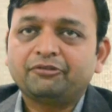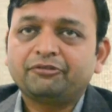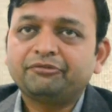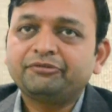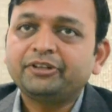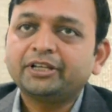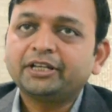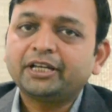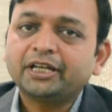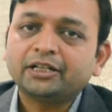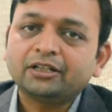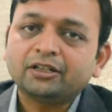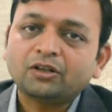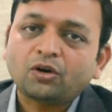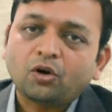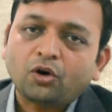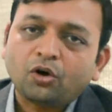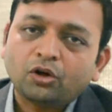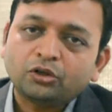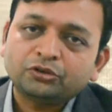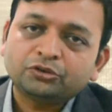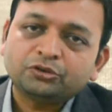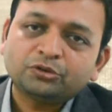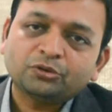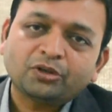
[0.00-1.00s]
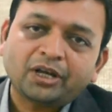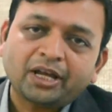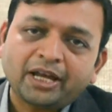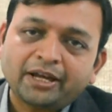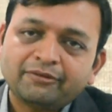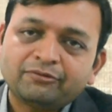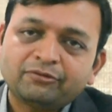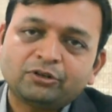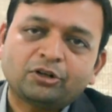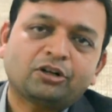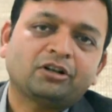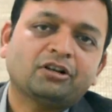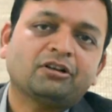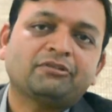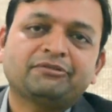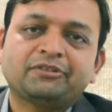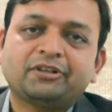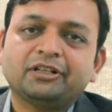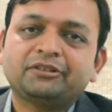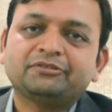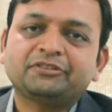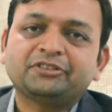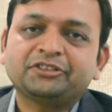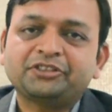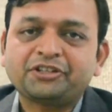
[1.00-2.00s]
We can also have a lot of
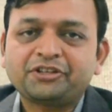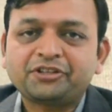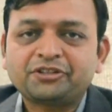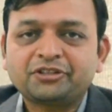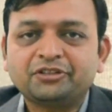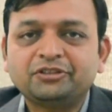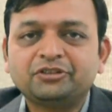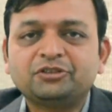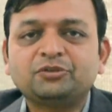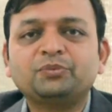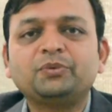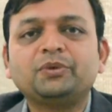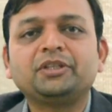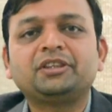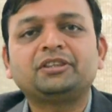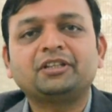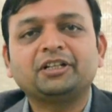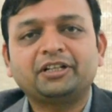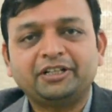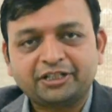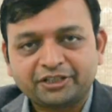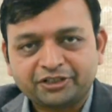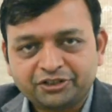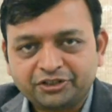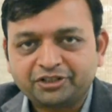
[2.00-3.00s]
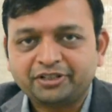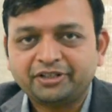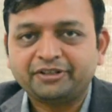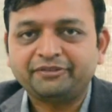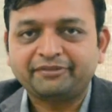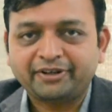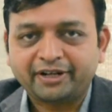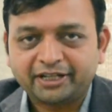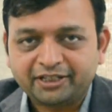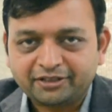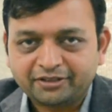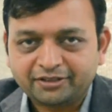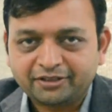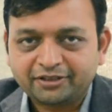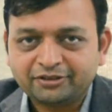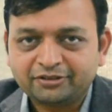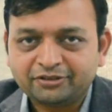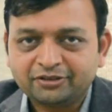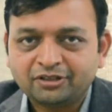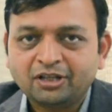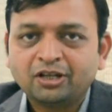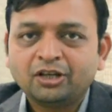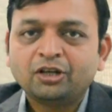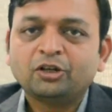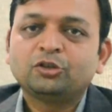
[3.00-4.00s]
conversations with industry
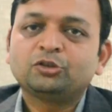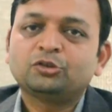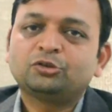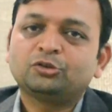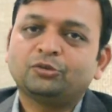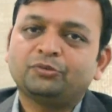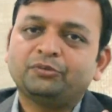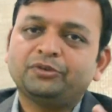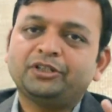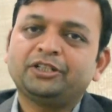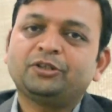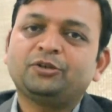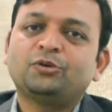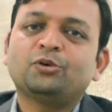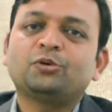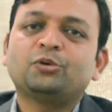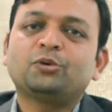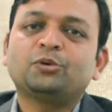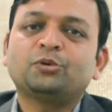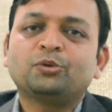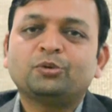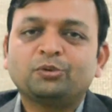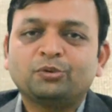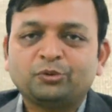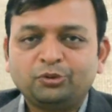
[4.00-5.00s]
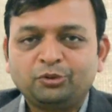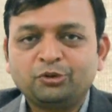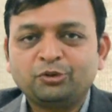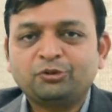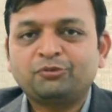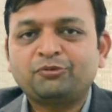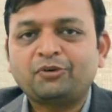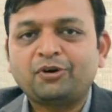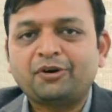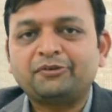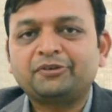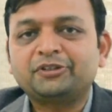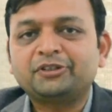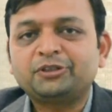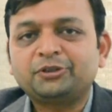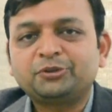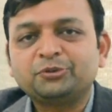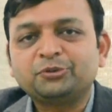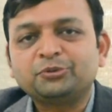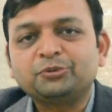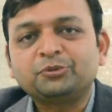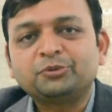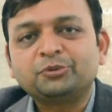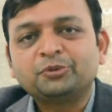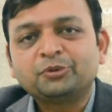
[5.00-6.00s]
veterans. So we'll go look forward
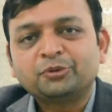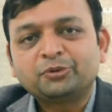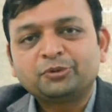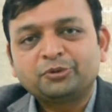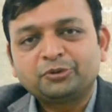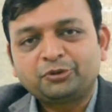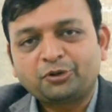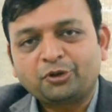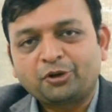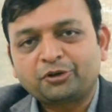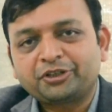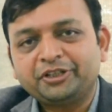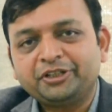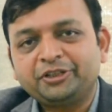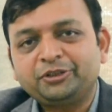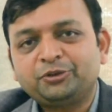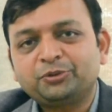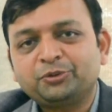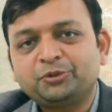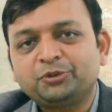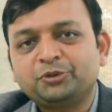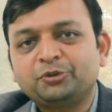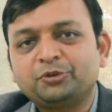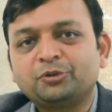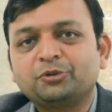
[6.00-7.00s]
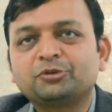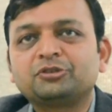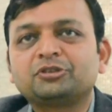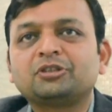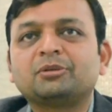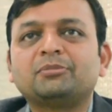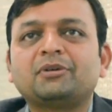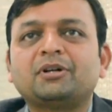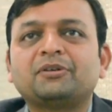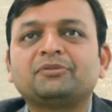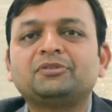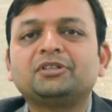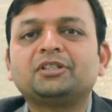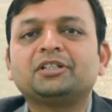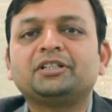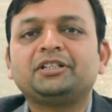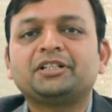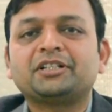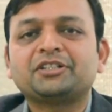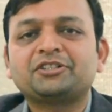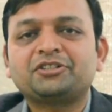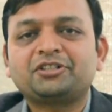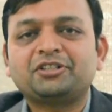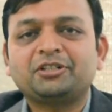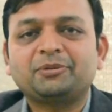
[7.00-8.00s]
to talking to, you know, some of the
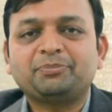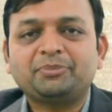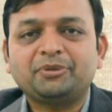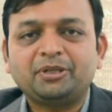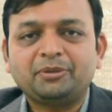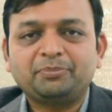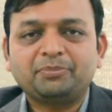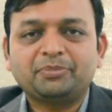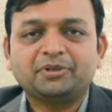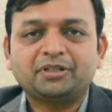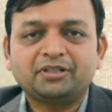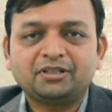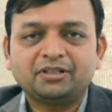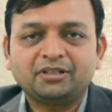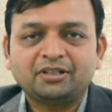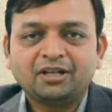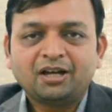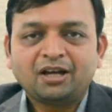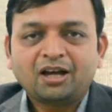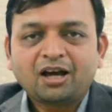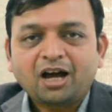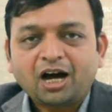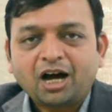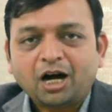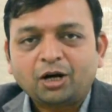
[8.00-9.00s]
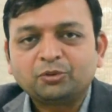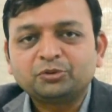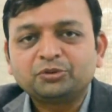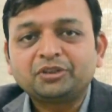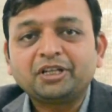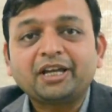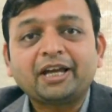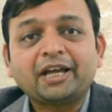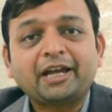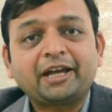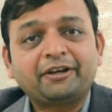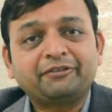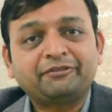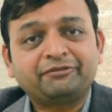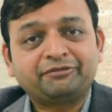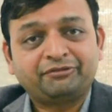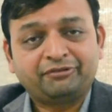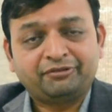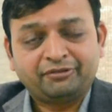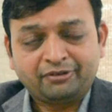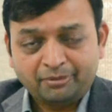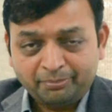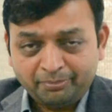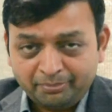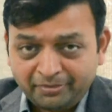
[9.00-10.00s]
industry people, how they have
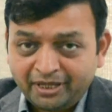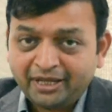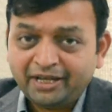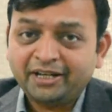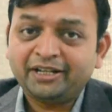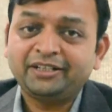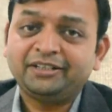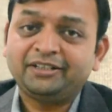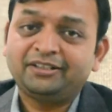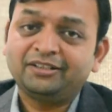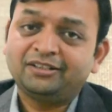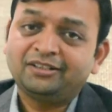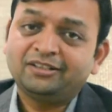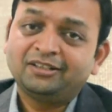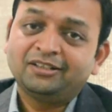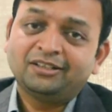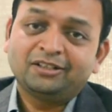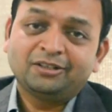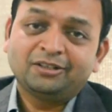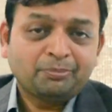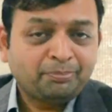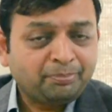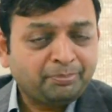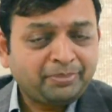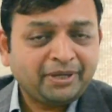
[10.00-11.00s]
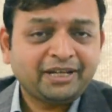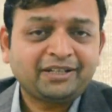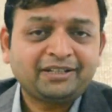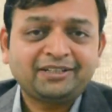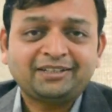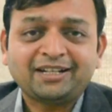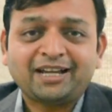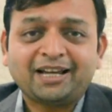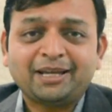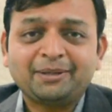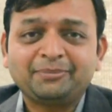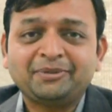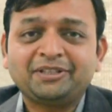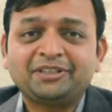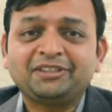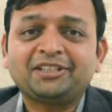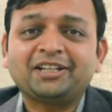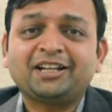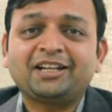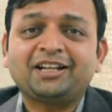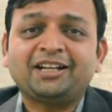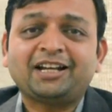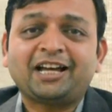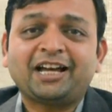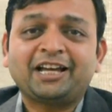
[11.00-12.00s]
made big time in
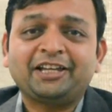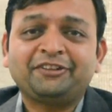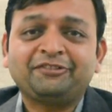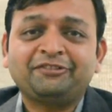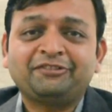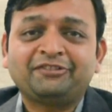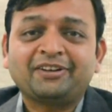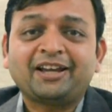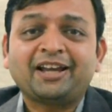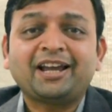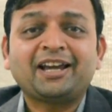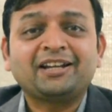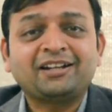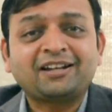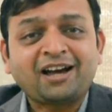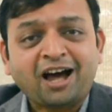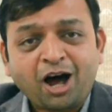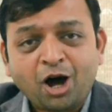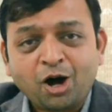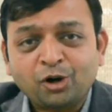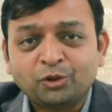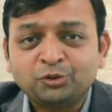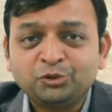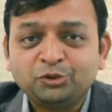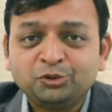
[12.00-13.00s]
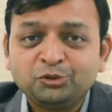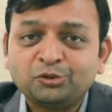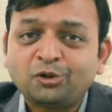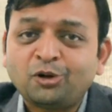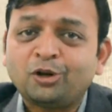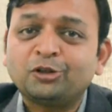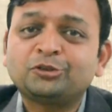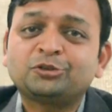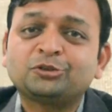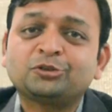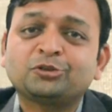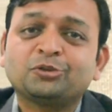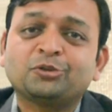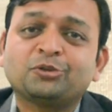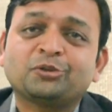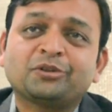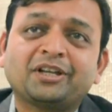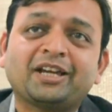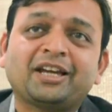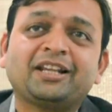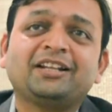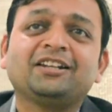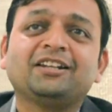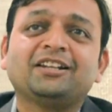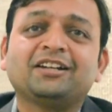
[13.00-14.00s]
their life, and how you also
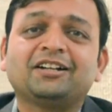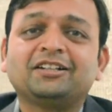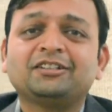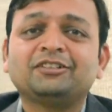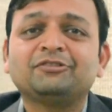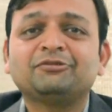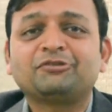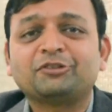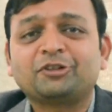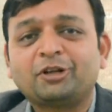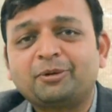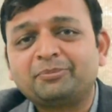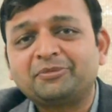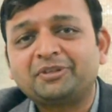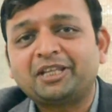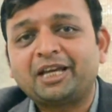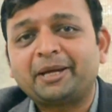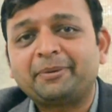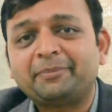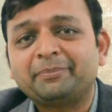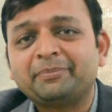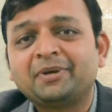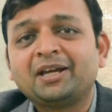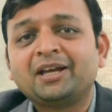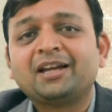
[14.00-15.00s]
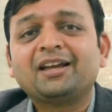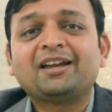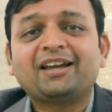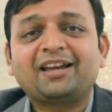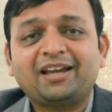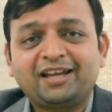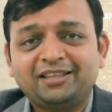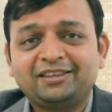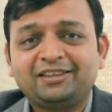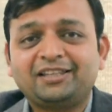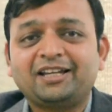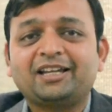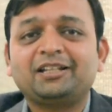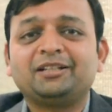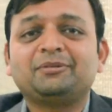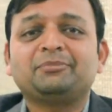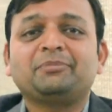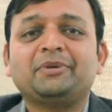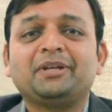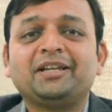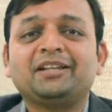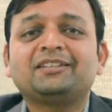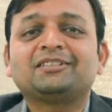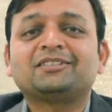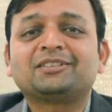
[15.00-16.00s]
can learn from them and then
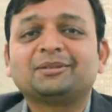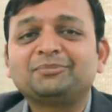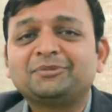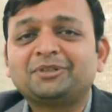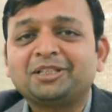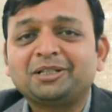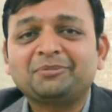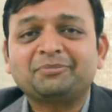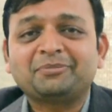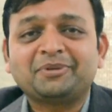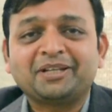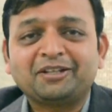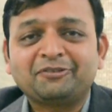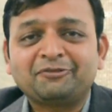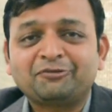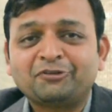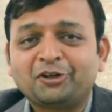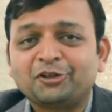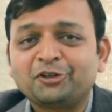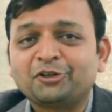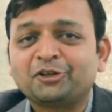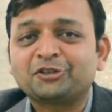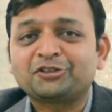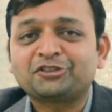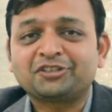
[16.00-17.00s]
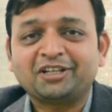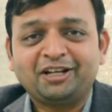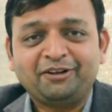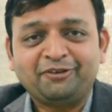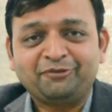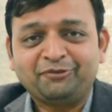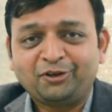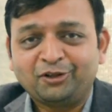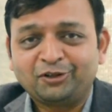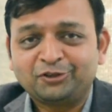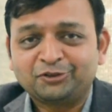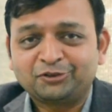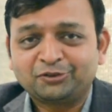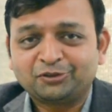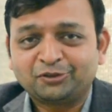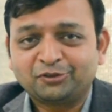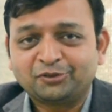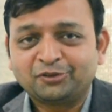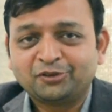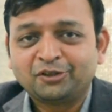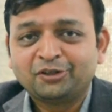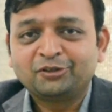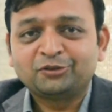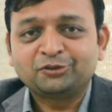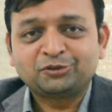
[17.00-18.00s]
make something big for yourself
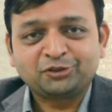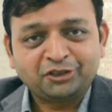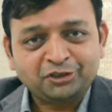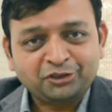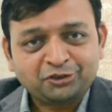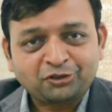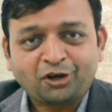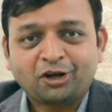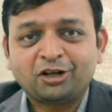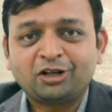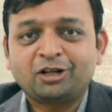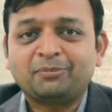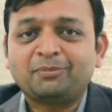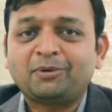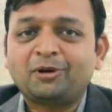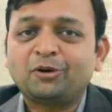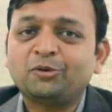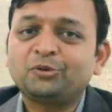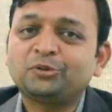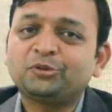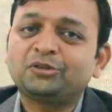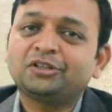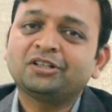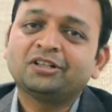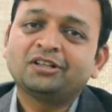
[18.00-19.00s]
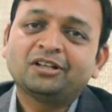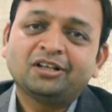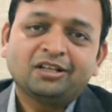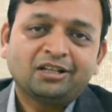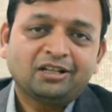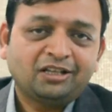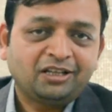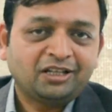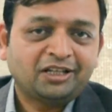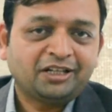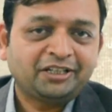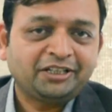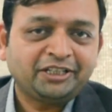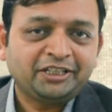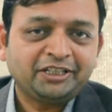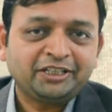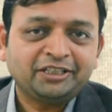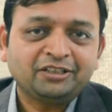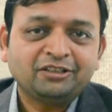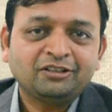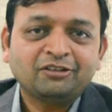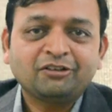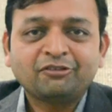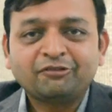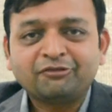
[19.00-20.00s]
also. So it's all about
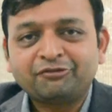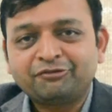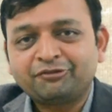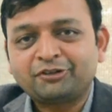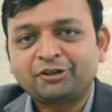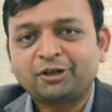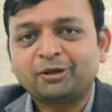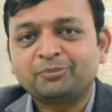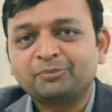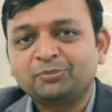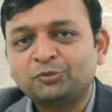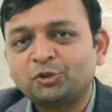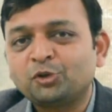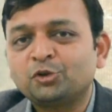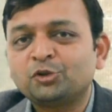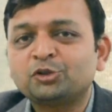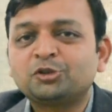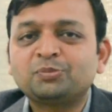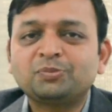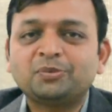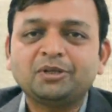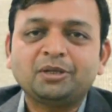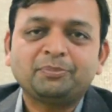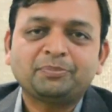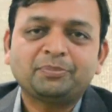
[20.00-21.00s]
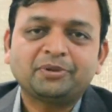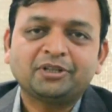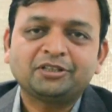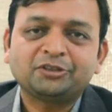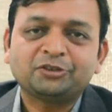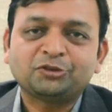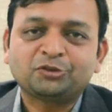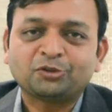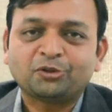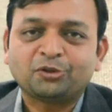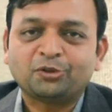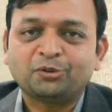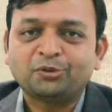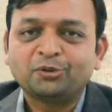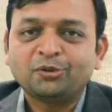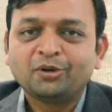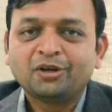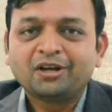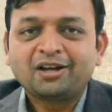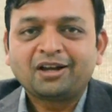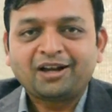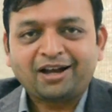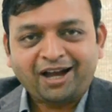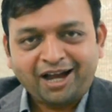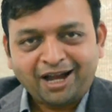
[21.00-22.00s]
learning from those people. So
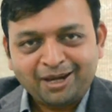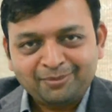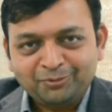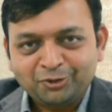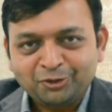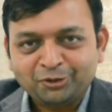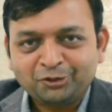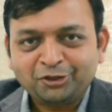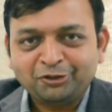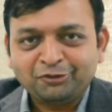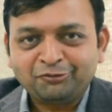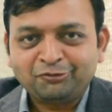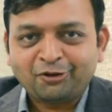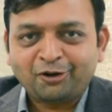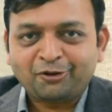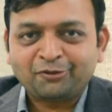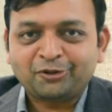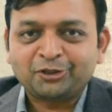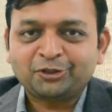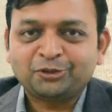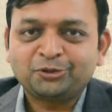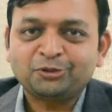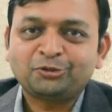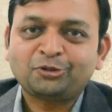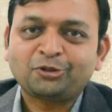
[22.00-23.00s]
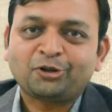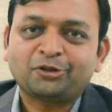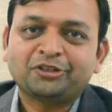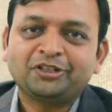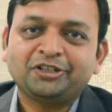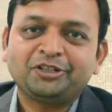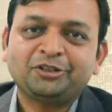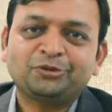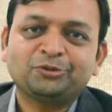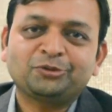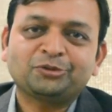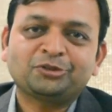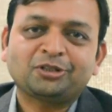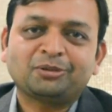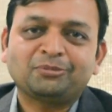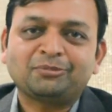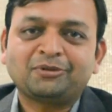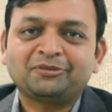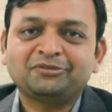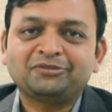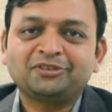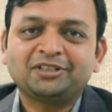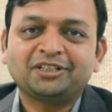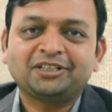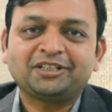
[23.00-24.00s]
I'm looking forward to talking to some
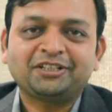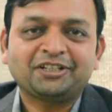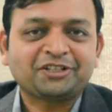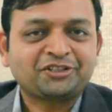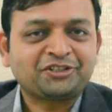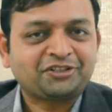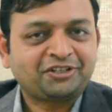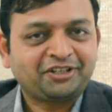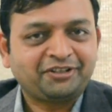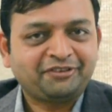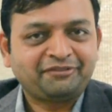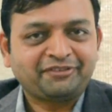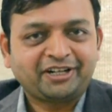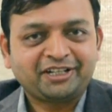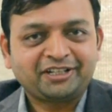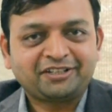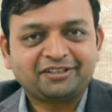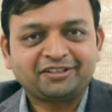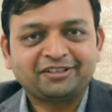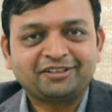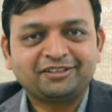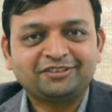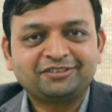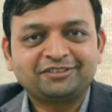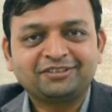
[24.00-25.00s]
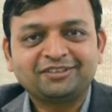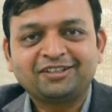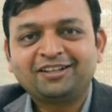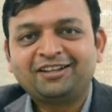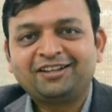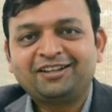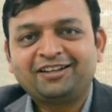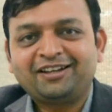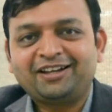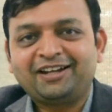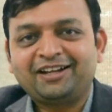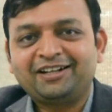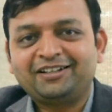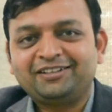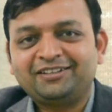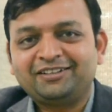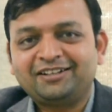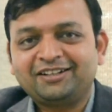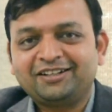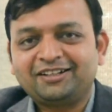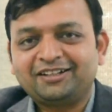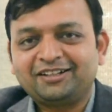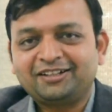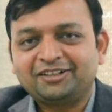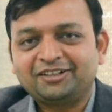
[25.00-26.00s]
of the industry veterans. And